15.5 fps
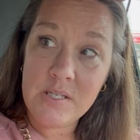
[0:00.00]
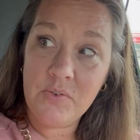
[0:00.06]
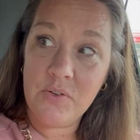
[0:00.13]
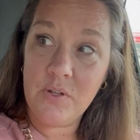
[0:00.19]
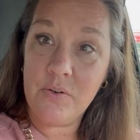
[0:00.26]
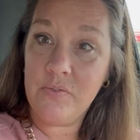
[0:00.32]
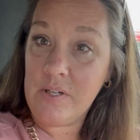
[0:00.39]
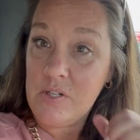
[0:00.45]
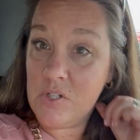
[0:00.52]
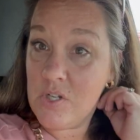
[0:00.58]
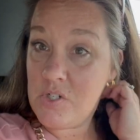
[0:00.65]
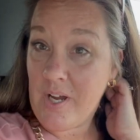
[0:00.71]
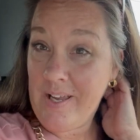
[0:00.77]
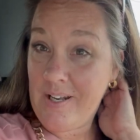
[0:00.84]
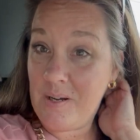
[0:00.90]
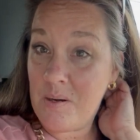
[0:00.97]
for their vintage
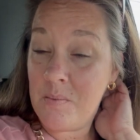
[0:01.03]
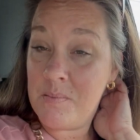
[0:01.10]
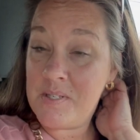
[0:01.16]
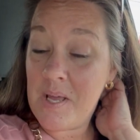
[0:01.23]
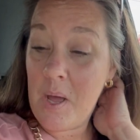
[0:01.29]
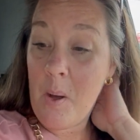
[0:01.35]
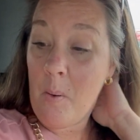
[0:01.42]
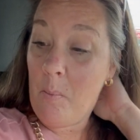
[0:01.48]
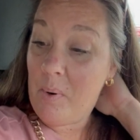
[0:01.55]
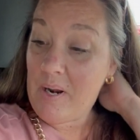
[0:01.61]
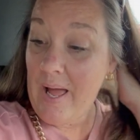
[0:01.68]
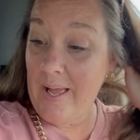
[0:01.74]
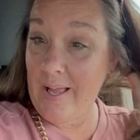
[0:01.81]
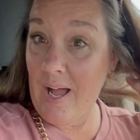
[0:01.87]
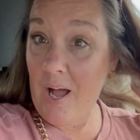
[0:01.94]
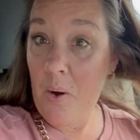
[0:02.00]
items. But
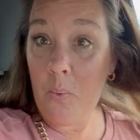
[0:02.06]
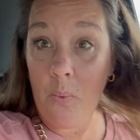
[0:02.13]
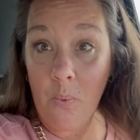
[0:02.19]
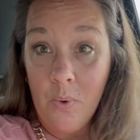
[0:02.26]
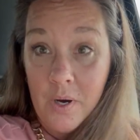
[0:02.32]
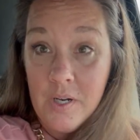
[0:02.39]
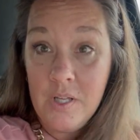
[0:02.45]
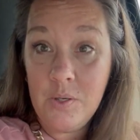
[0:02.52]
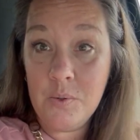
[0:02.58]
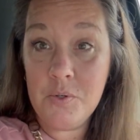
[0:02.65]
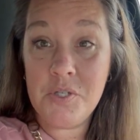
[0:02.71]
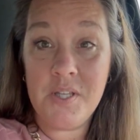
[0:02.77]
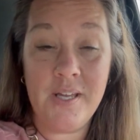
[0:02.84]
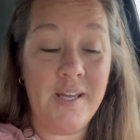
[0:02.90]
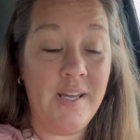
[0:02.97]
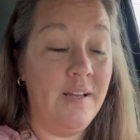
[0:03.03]
I got one huge
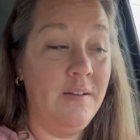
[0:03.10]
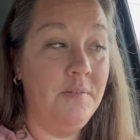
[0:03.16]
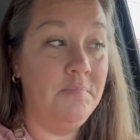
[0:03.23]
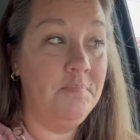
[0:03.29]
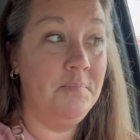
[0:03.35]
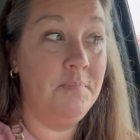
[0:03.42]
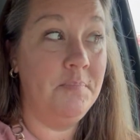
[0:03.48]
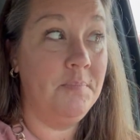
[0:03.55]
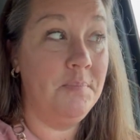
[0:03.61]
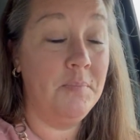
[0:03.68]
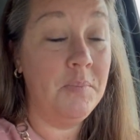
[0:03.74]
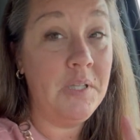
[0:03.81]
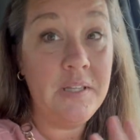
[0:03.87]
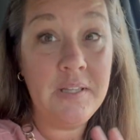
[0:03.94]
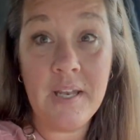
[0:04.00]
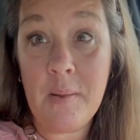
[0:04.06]
thing
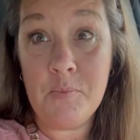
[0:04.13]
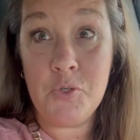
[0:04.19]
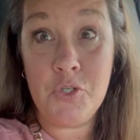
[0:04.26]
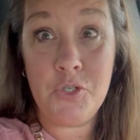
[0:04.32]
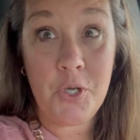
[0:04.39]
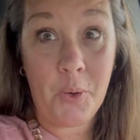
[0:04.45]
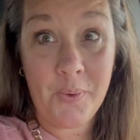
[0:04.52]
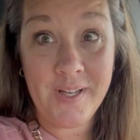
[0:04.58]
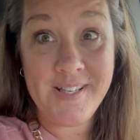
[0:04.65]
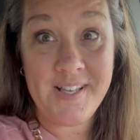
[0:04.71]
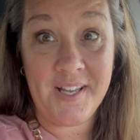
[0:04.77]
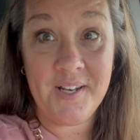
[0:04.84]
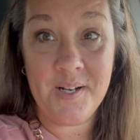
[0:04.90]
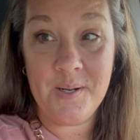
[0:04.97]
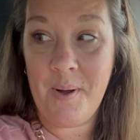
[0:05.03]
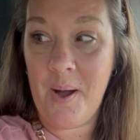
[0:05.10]
that I'm so
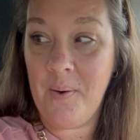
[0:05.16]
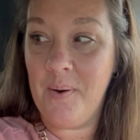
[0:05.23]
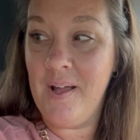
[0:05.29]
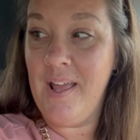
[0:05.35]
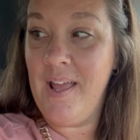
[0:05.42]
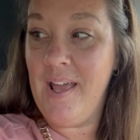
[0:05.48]
excited about.